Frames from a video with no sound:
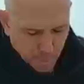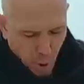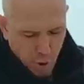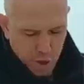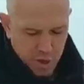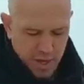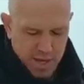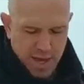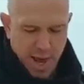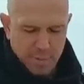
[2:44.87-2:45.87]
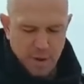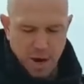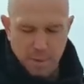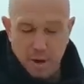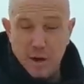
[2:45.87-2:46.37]
pull your kneecaps
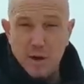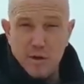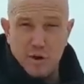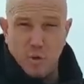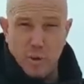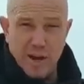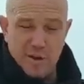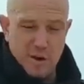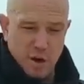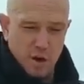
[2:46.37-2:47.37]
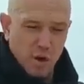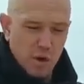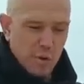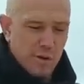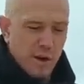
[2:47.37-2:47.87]
up, squeeze your
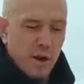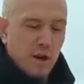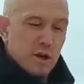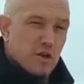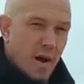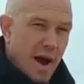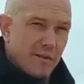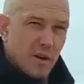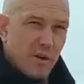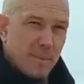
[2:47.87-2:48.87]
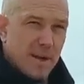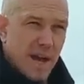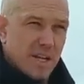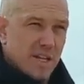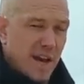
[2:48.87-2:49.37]
glutes, drive your rib
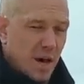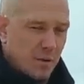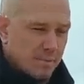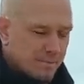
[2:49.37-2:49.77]
cage down.